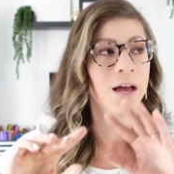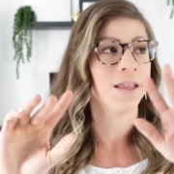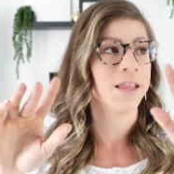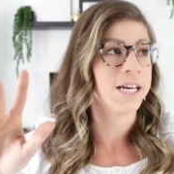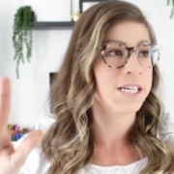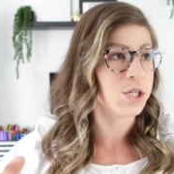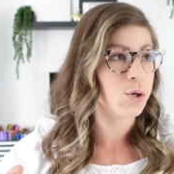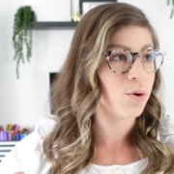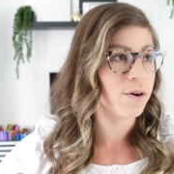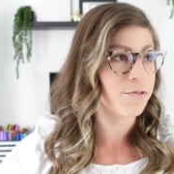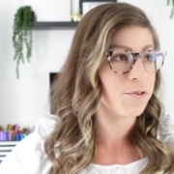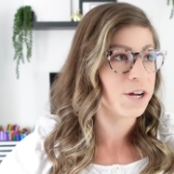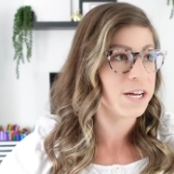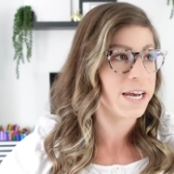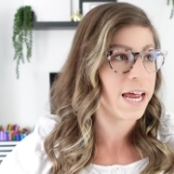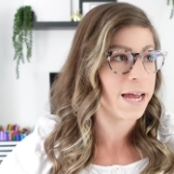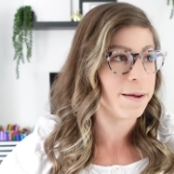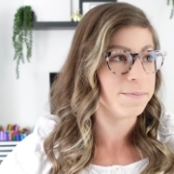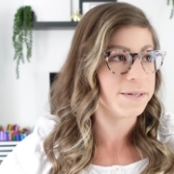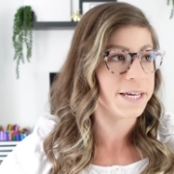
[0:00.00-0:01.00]
Unless you have
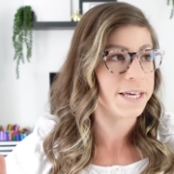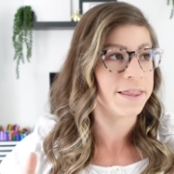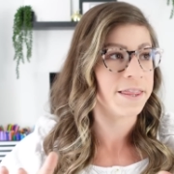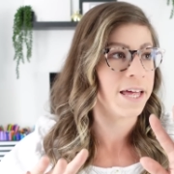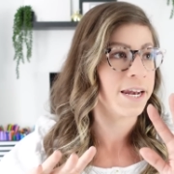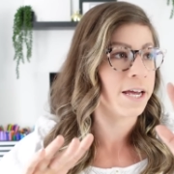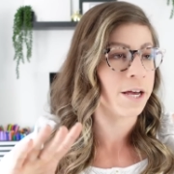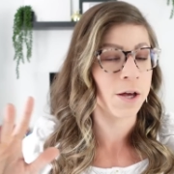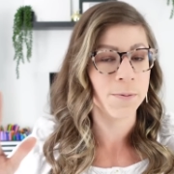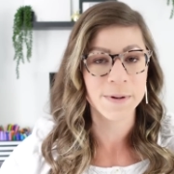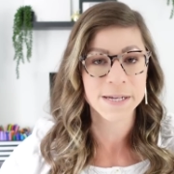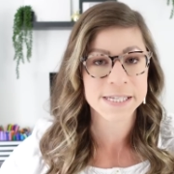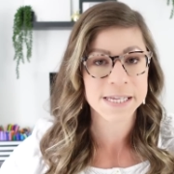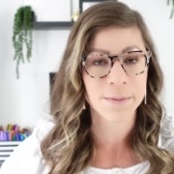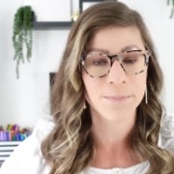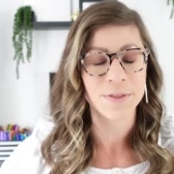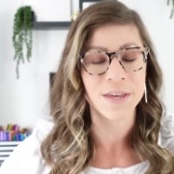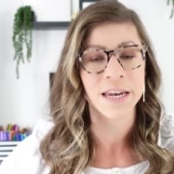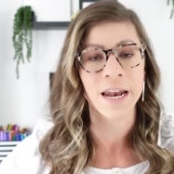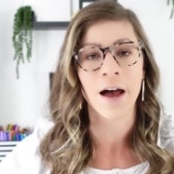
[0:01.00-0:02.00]
renamed it, then it could be
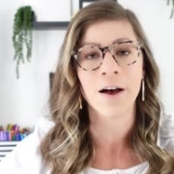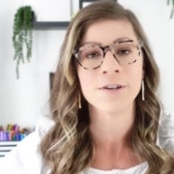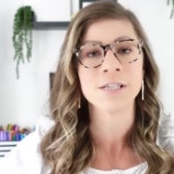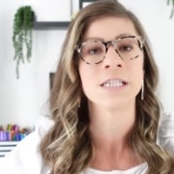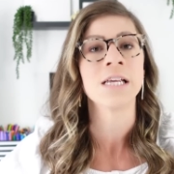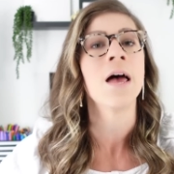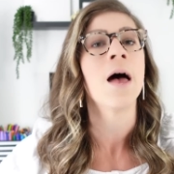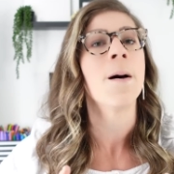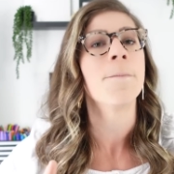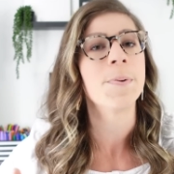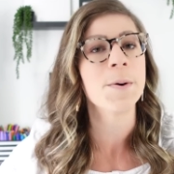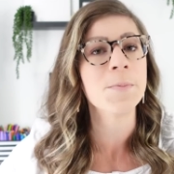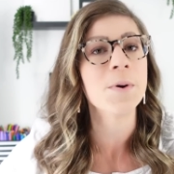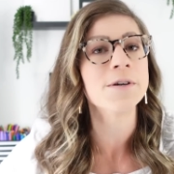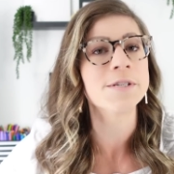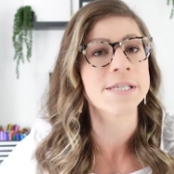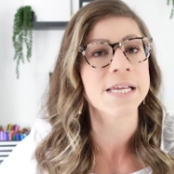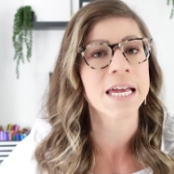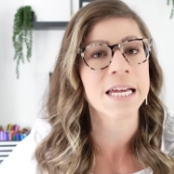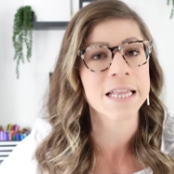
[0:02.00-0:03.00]
something else, but
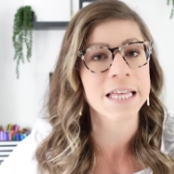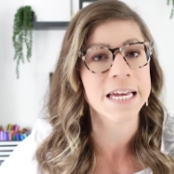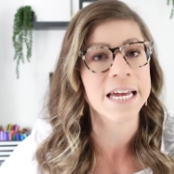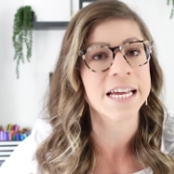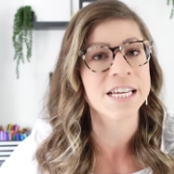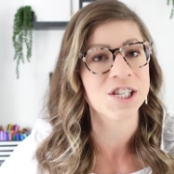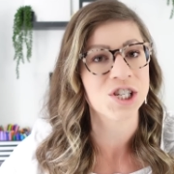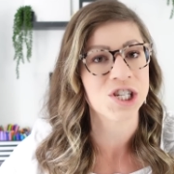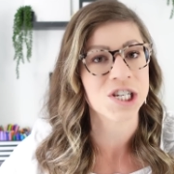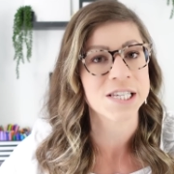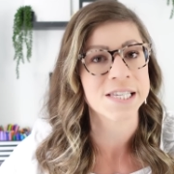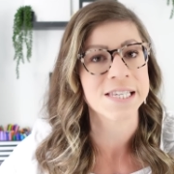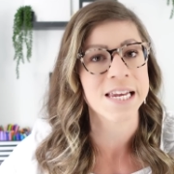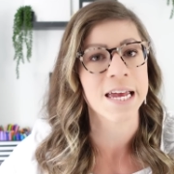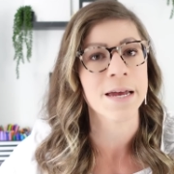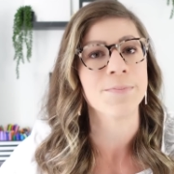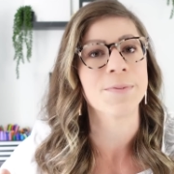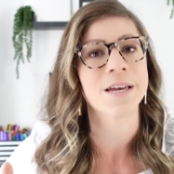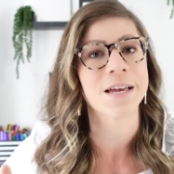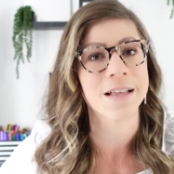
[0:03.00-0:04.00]
most likely it's just
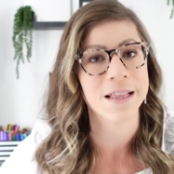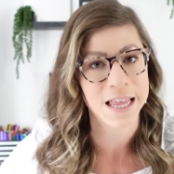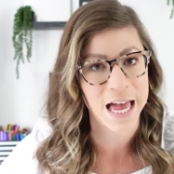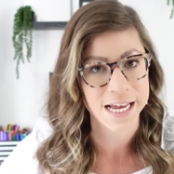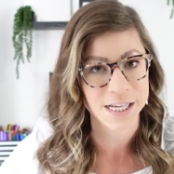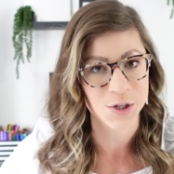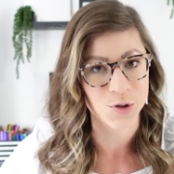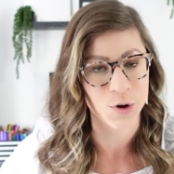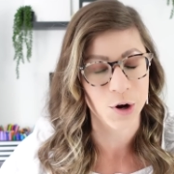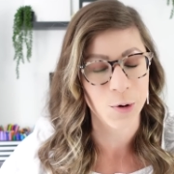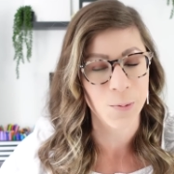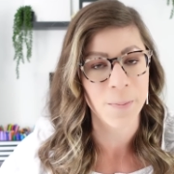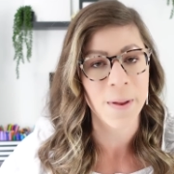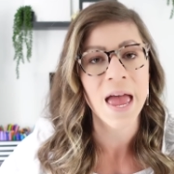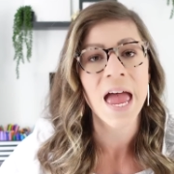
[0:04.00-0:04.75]
named classroom.